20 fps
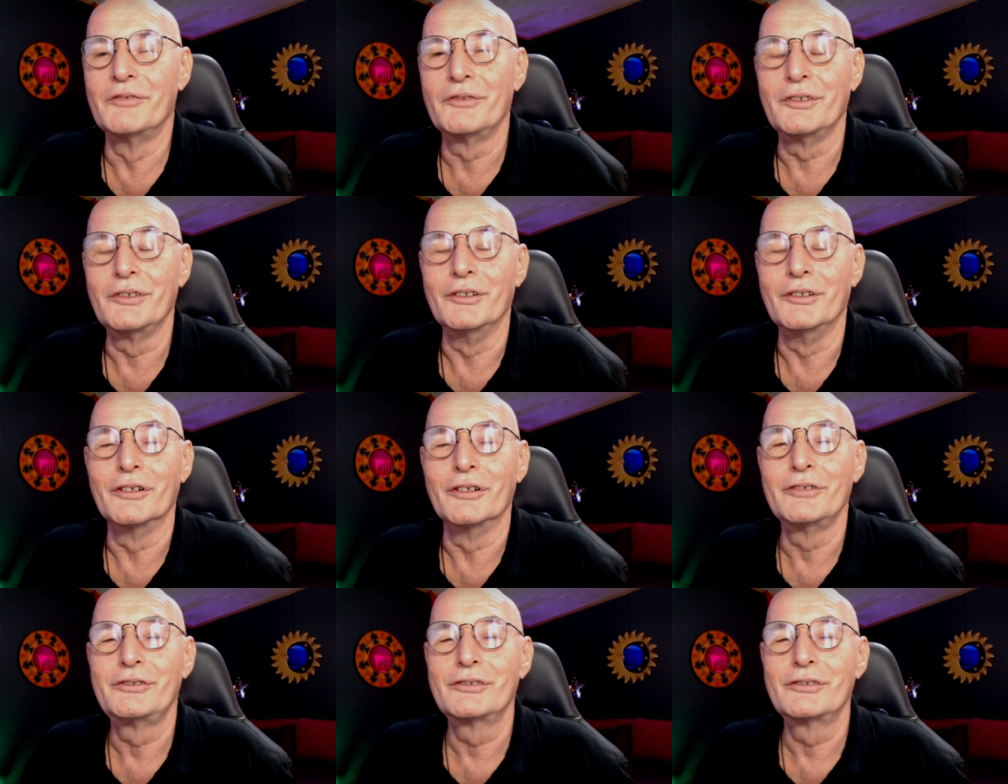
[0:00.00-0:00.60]
you
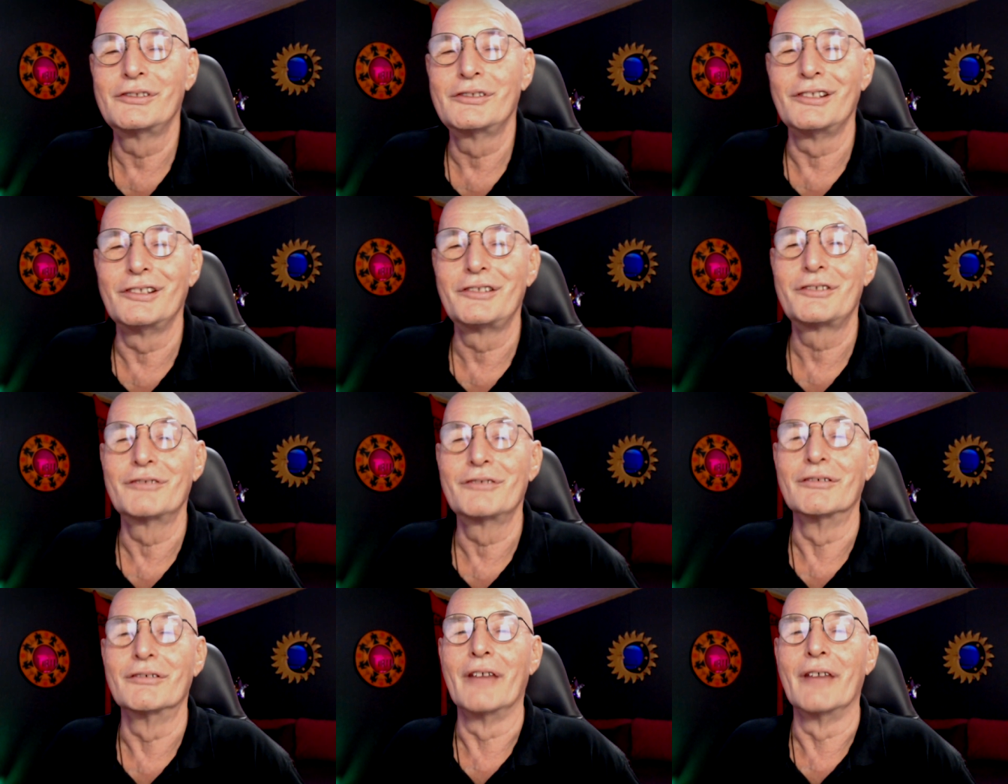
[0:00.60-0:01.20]
know, you did
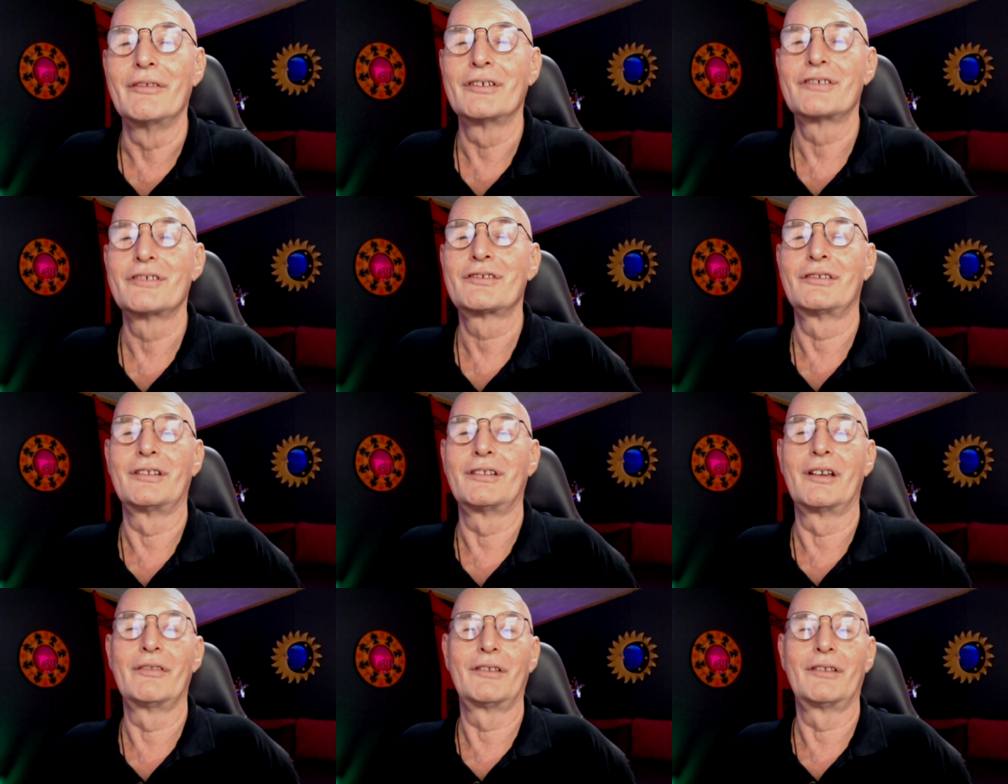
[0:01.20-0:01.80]
to others
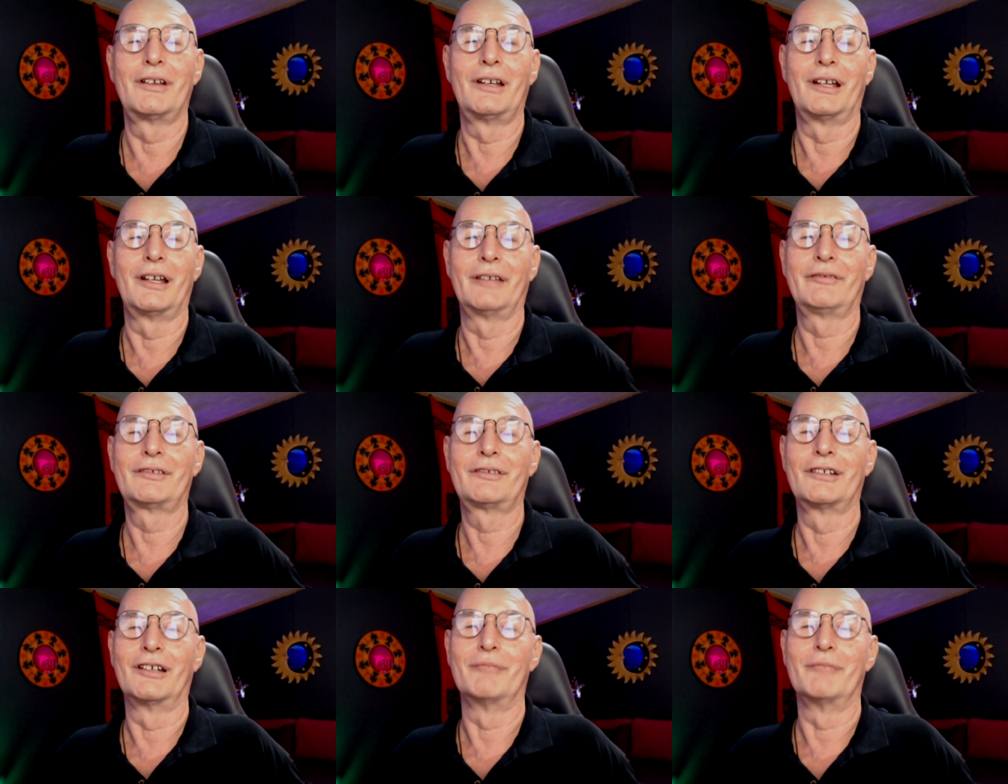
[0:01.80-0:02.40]
in other
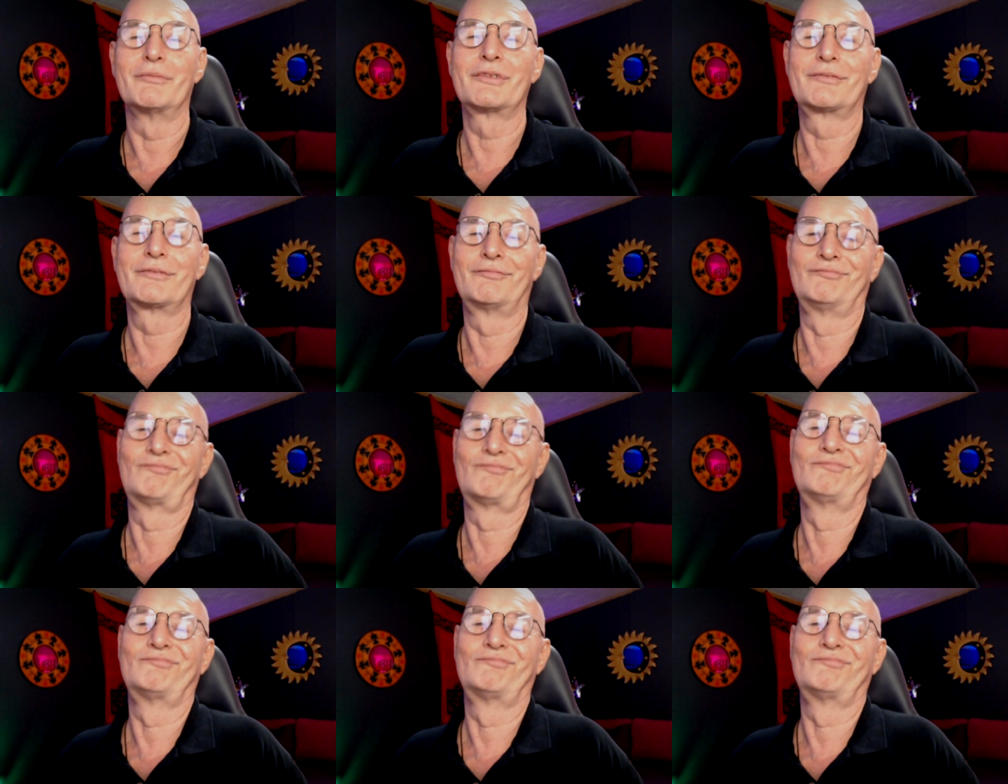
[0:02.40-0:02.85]
lifetimes